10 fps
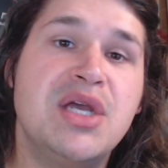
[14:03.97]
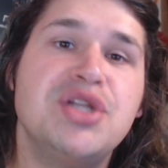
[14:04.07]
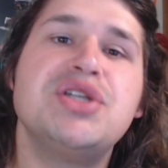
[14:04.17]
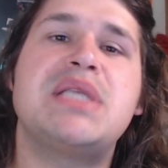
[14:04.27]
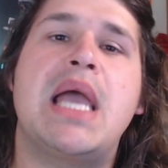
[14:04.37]

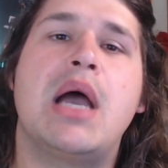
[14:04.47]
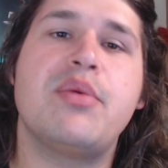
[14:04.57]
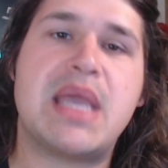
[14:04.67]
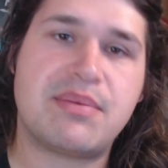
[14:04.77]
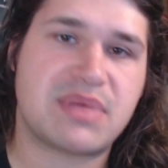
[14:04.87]
just to help
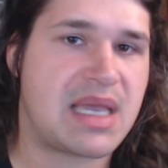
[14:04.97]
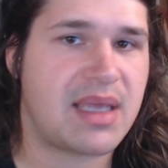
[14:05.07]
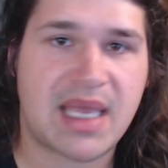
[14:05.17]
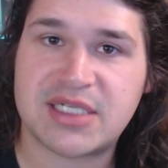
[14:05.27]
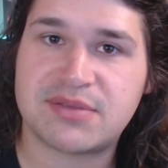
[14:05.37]
keep that
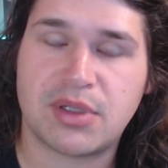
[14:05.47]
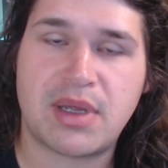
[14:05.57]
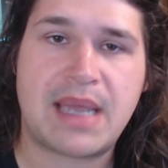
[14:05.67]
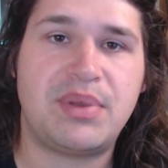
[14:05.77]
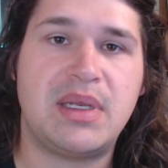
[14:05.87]
cash flow
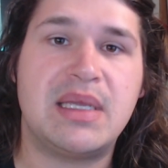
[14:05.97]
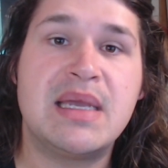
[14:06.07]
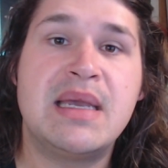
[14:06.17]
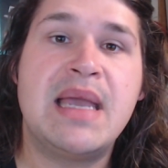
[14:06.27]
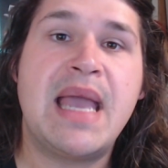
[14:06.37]
happening.
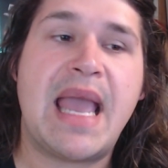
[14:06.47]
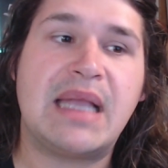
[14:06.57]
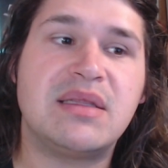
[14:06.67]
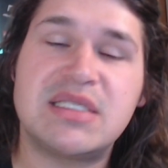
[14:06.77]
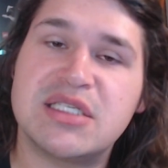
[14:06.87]

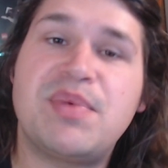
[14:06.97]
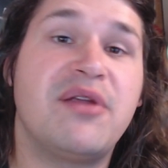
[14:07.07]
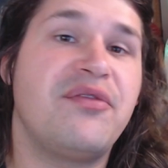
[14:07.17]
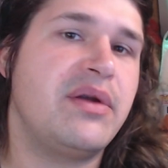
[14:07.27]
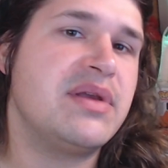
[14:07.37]
And this has been
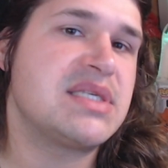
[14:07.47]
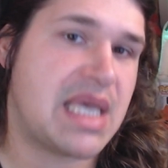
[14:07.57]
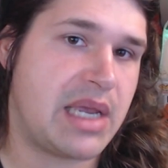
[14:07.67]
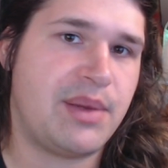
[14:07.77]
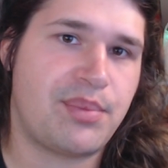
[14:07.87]
a very
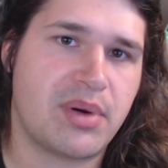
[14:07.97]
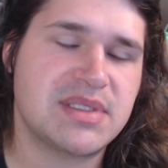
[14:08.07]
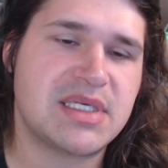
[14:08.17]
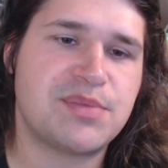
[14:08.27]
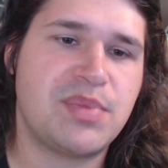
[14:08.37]
scary
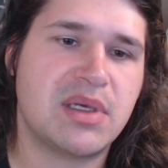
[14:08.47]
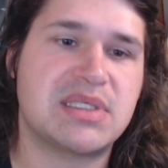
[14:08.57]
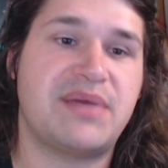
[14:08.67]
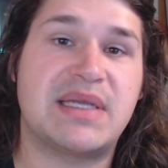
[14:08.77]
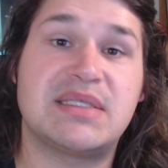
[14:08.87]
process because
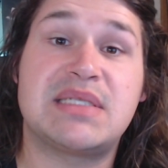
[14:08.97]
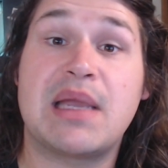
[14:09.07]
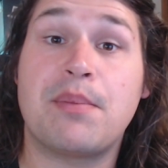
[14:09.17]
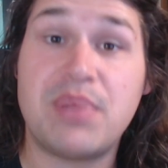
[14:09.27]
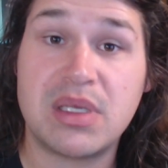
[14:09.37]
I've had to
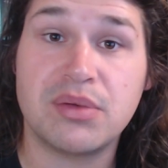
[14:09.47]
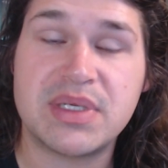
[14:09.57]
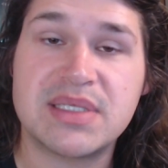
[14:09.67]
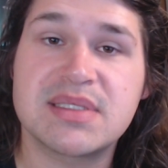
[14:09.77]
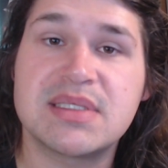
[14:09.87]
take bigger
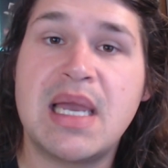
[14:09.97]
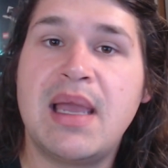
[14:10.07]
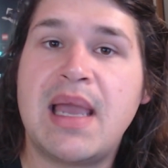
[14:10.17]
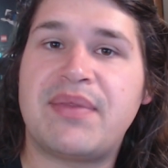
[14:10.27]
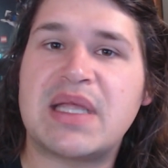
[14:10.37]
risks.
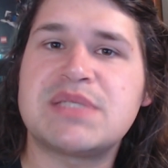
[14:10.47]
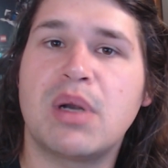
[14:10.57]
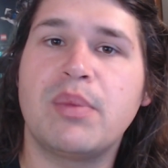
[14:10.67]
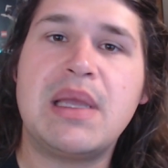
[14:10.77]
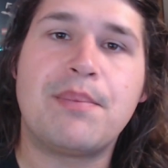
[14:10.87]
And that's
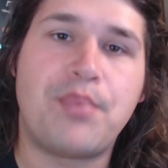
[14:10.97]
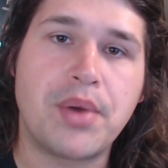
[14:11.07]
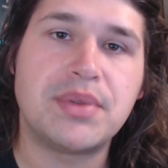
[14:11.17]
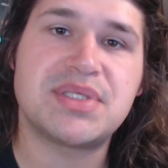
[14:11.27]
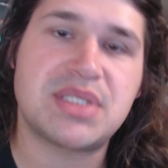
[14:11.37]
probably a
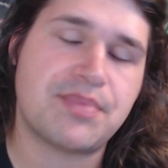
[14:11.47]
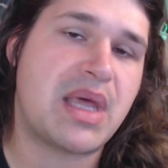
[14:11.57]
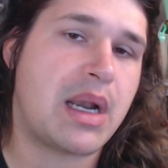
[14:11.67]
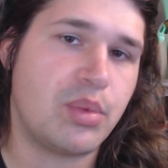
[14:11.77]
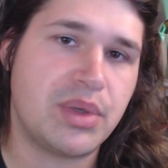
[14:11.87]
bonus tip
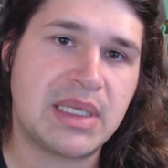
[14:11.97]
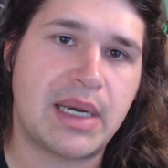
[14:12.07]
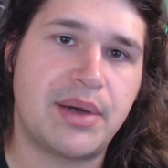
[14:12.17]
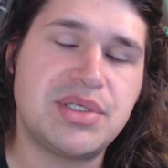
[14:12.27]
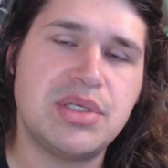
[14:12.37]
that I would
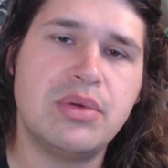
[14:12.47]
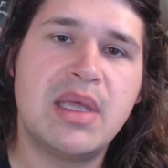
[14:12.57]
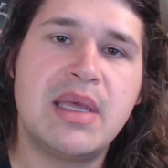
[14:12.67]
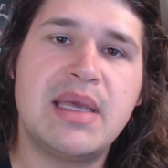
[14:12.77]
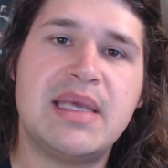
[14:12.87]
encourage you
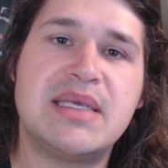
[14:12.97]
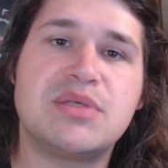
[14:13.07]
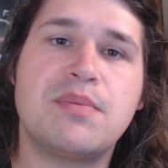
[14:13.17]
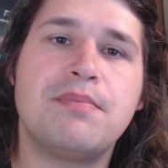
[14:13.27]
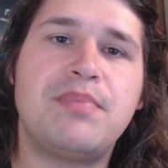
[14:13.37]

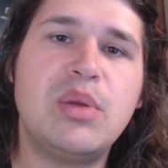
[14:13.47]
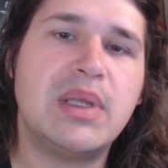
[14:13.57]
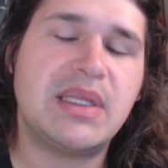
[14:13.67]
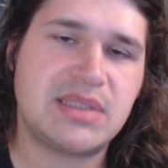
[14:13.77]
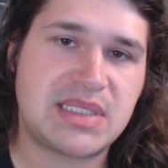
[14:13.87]
is be
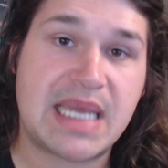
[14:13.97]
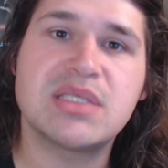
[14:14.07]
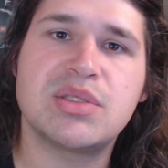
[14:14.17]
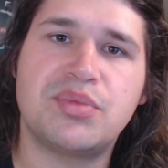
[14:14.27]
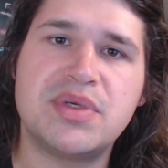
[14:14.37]
willing to take
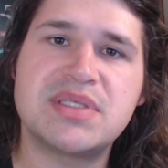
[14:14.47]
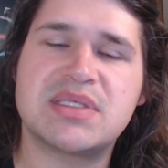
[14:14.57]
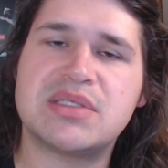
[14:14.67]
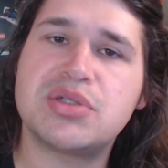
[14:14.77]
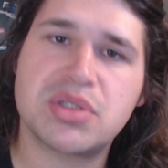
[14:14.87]
some
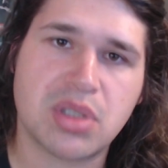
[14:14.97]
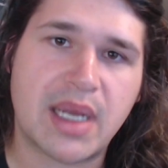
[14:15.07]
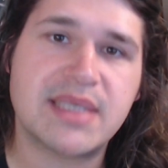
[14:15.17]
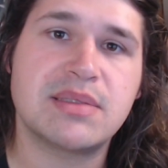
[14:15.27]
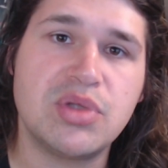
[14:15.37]
risks and to
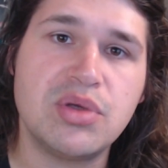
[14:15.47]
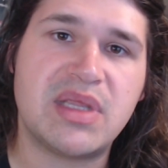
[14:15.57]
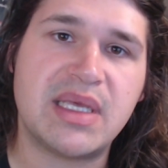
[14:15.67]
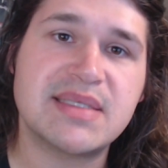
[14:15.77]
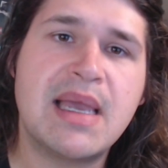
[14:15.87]
try some new
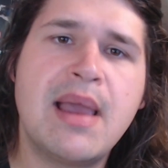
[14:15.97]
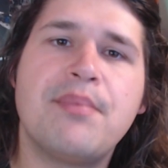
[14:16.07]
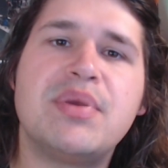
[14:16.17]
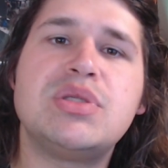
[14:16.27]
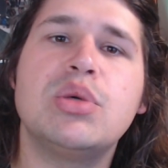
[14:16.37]
things,
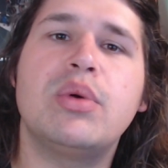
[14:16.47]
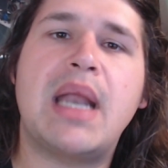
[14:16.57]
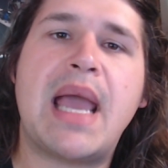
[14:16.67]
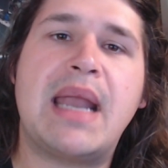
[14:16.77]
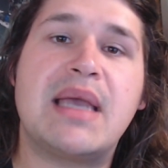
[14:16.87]
but do it
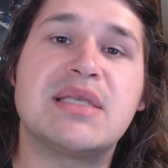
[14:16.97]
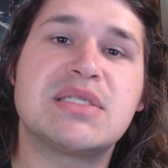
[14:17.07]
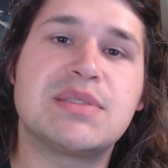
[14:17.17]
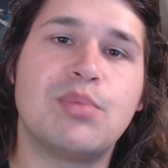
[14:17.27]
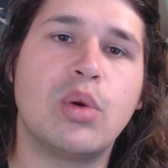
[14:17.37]
at a
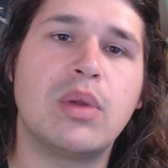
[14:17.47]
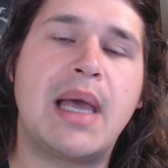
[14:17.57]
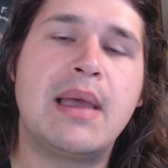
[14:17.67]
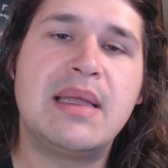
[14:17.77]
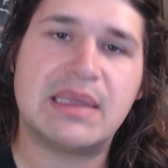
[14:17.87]

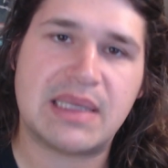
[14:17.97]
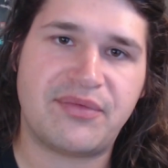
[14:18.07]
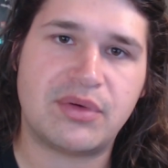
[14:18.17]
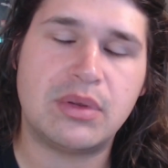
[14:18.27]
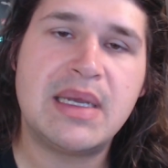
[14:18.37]
smaller
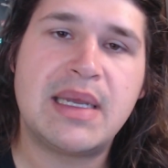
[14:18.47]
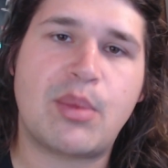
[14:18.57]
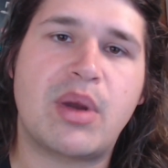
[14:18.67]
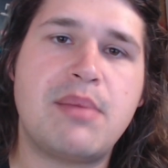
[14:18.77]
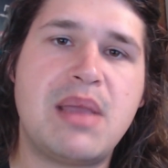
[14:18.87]
level. And
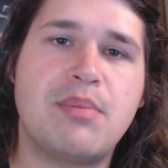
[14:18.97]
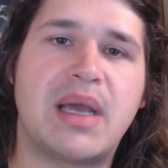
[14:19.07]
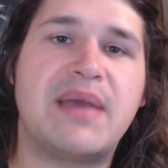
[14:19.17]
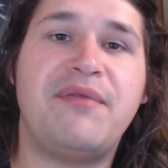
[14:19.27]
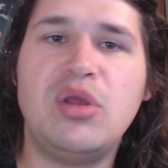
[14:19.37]
what I mean
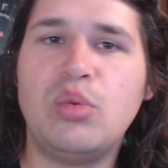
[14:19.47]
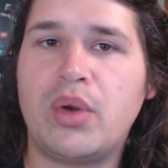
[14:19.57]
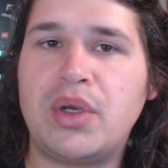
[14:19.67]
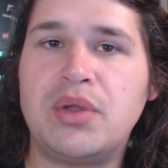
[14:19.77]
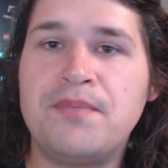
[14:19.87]
by if you
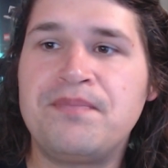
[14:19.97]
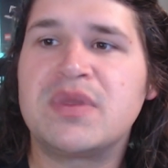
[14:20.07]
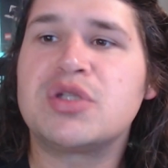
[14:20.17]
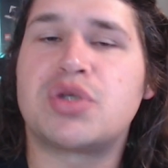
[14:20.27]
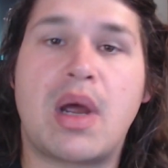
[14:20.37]
want to
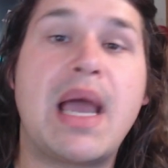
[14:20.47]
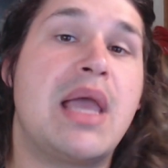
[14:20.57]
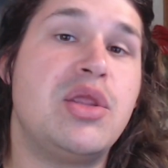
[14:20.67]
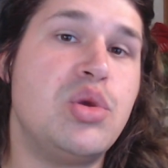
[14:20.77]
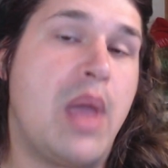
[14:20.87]
try
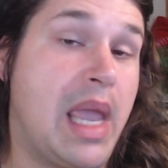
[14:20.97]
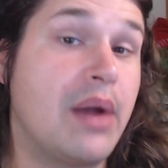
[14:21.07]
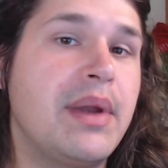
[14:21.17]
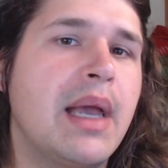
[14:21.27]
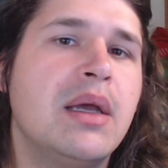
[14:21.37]
a new
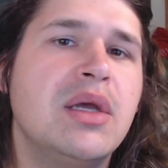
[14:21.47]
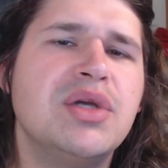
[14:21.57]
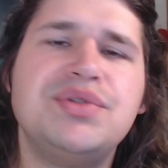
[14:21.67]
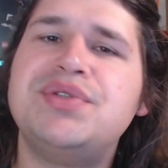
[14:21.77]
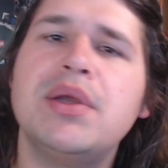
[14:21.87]
area,
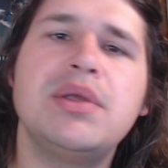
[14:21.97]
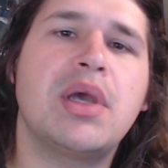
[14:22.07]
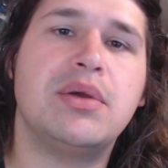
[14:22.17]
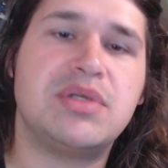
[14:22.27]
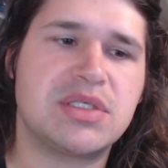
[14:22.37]
don't
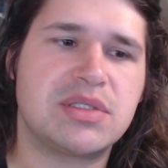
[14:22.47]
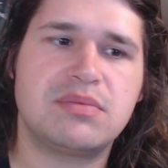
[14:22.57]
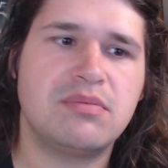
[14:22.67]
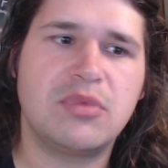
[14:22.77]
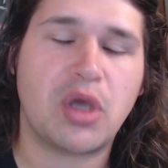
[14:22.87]
go just
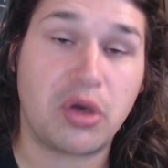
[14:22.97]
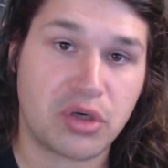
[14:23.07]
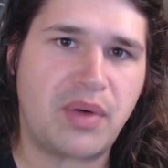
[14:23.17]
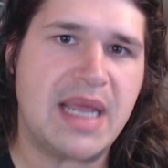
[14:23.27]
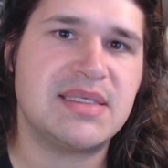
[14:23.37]
go
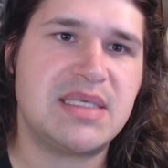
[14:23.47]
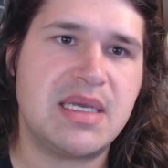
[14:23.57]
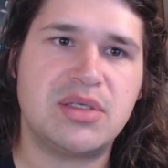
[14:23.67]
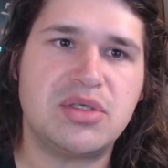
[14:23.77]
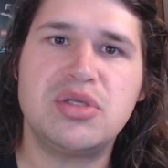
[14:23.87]
crazy
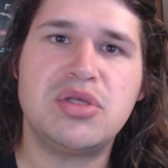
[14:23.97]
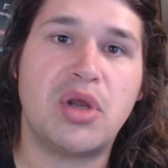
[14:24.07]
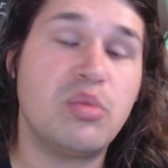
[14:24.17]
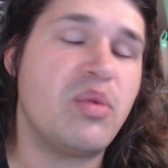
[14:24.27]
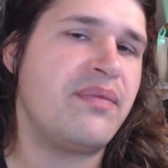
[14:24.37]
and you
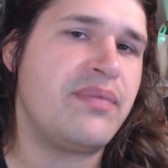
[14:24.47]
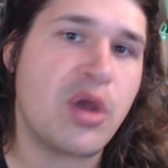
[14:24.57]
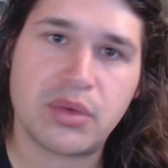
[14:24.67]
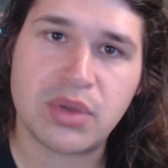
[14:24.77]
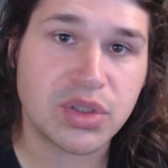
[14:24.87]
know with
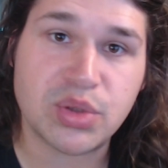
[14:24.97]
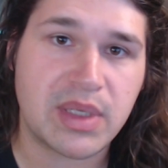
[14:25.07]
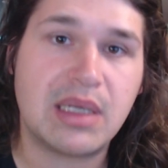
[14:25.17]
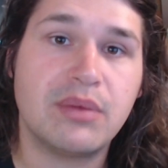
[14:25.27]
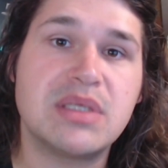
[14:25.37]
not, not doing
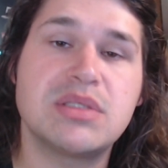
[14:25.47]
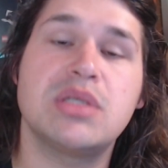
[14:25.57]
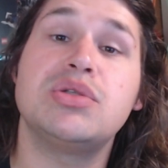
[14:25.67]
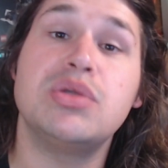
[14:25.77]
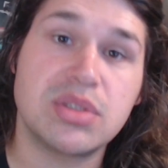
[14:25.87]
any
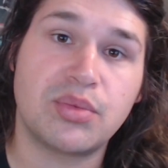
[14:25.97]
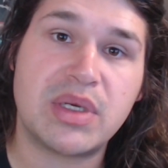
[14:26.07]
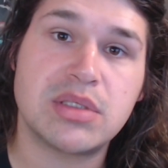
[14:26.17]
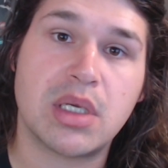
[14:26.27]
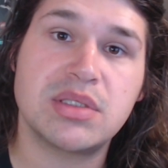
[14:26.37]
research. Do some
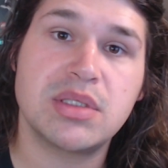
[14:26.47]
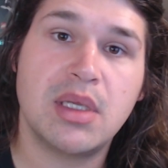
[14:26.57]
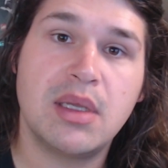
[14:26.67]
research.